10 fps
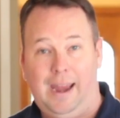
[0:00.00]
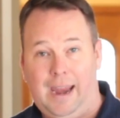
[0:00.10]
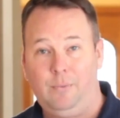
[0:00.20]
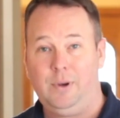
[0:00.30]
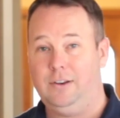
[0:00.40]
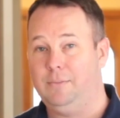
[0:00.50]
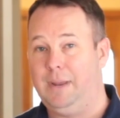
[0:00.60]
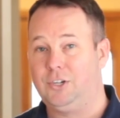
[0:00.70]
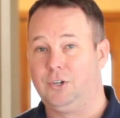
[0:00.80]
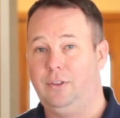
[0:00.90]
And we
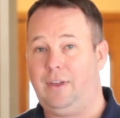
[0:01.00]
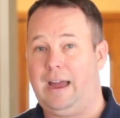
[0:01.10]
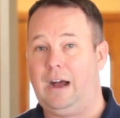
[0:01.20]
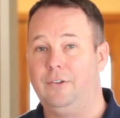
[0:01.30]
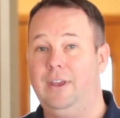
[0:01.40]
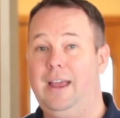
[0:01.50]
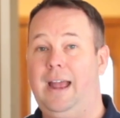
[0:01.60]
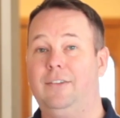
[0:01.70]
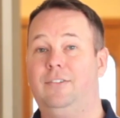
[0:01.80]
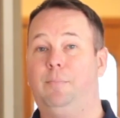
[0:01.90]
need to make sure that the house
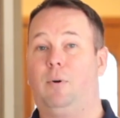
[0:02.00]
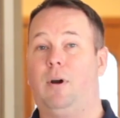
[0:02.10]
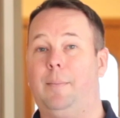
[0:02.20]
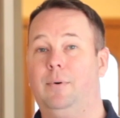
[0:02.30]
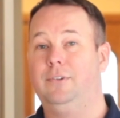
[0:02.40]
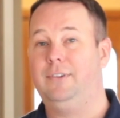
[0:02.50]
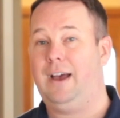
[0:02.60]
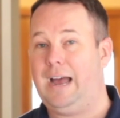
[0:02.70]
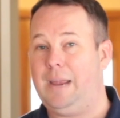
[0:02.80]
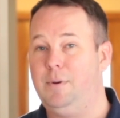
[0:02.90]
has the proper
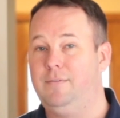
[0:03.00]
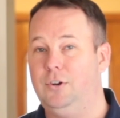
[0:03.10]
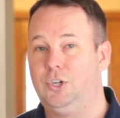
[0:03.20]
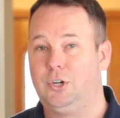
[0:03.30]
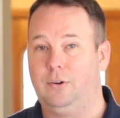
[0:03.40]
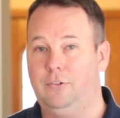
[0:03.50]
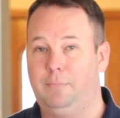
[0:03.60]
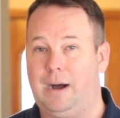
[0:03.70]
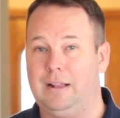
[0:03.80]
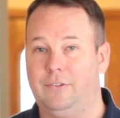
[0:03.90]
type of
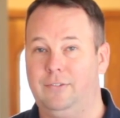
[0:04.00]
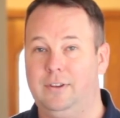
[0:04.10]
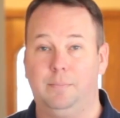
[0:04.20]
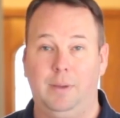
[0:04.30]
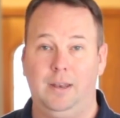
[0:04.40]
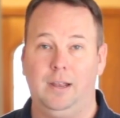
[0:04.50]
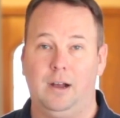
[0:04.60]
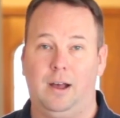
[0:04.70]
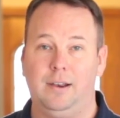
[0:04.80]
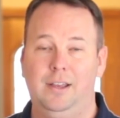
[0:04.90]
insurance policy
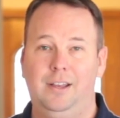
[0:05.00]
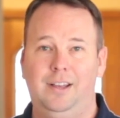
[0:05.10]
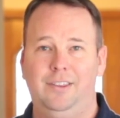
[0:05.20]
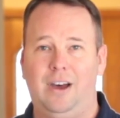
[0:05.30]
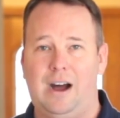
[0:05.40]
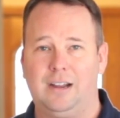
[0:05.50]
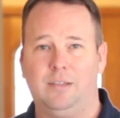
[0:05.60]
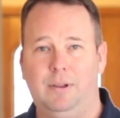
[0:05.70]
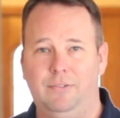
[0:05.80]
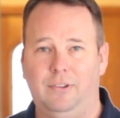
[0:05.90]
depending on the
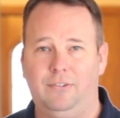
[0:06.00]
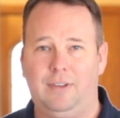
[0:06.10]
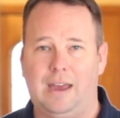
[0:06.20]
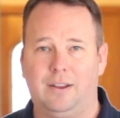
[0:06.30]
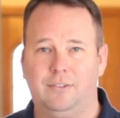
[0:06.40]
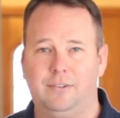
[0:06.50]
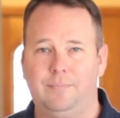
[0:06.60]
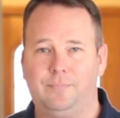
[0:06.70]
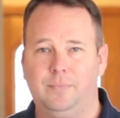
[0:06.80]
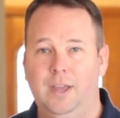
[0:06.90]
occupancy
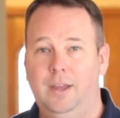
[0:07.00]
status.